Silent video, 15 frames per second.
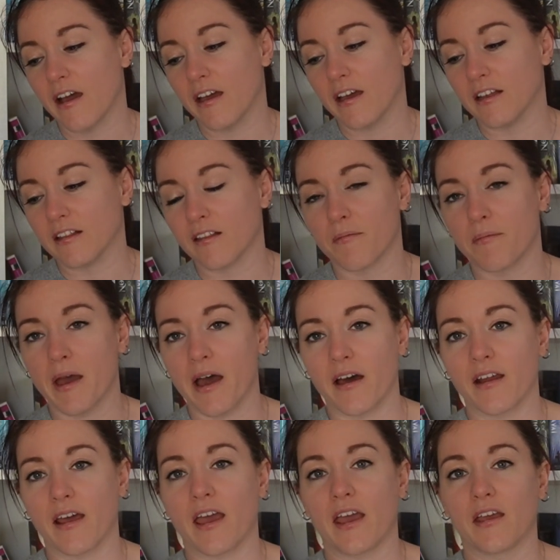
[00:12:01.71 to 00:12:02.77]
It's
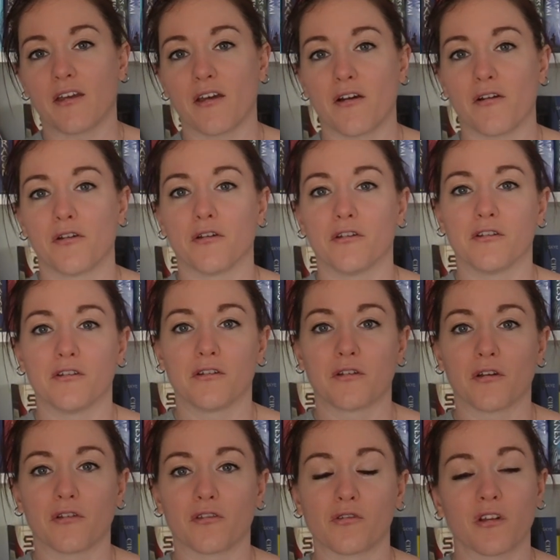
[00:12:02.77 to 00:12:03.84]
about a girl who
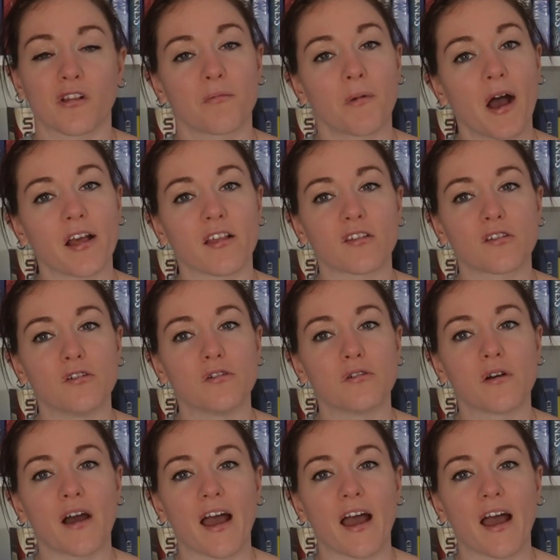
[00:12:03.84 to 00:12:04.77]
goes to a spy school